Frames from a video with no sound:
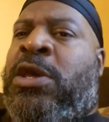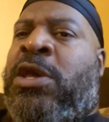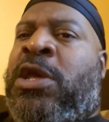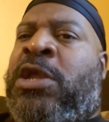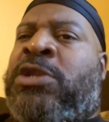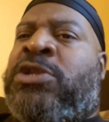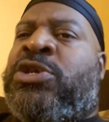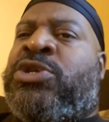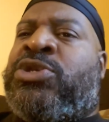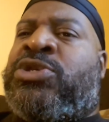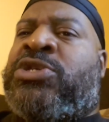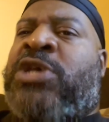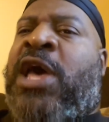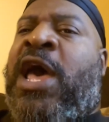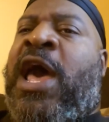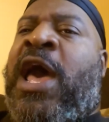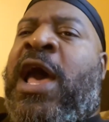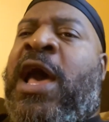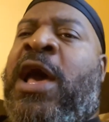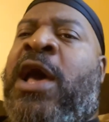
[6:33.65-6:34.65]
and
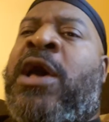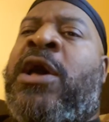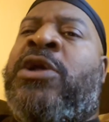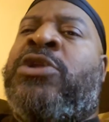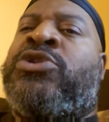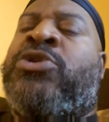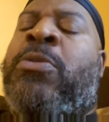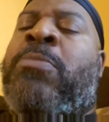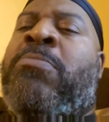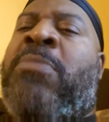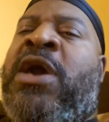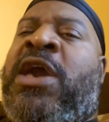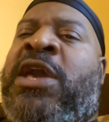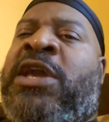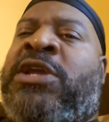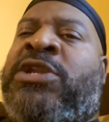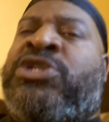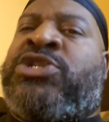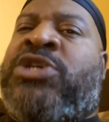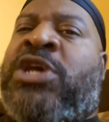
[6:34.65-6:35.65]
desire to
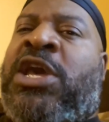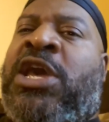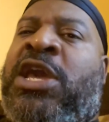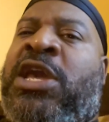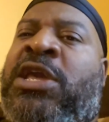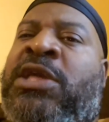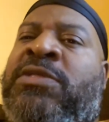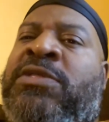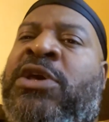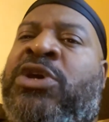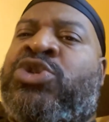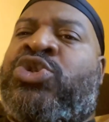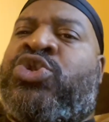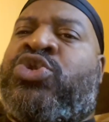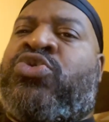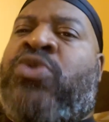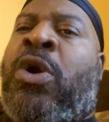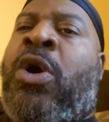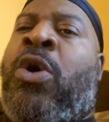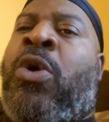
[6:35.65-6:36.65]
maintain their
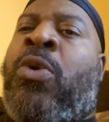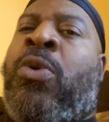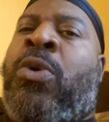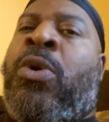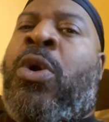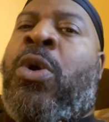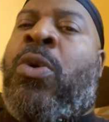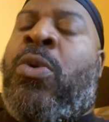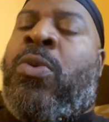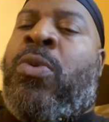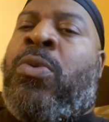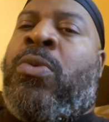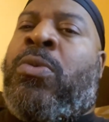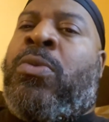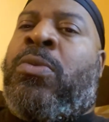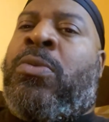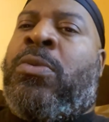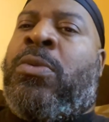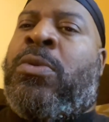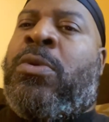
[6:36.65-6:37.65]
stronghold
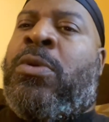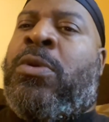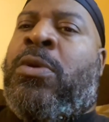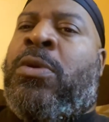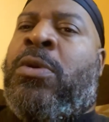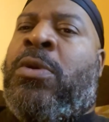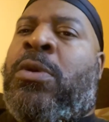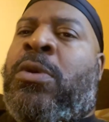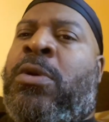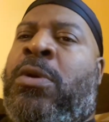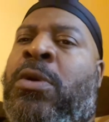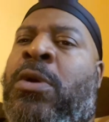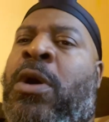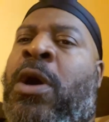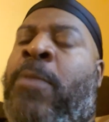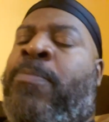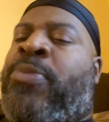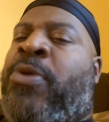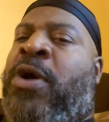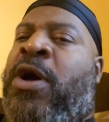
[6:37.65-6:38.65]

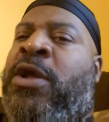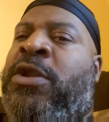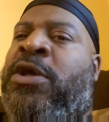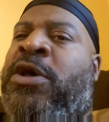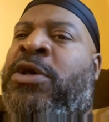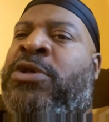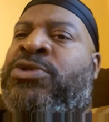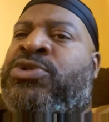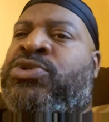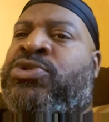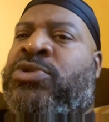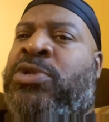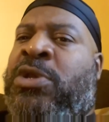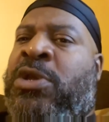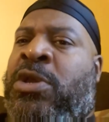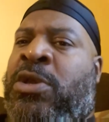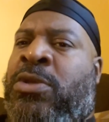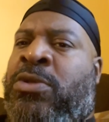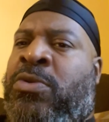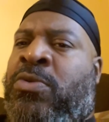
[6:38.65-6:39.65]
upon us
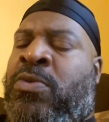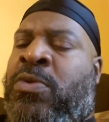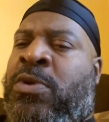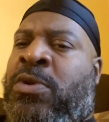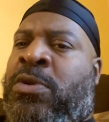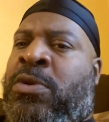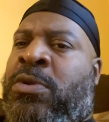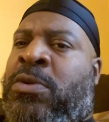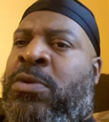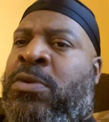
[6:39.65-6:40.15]
in the world.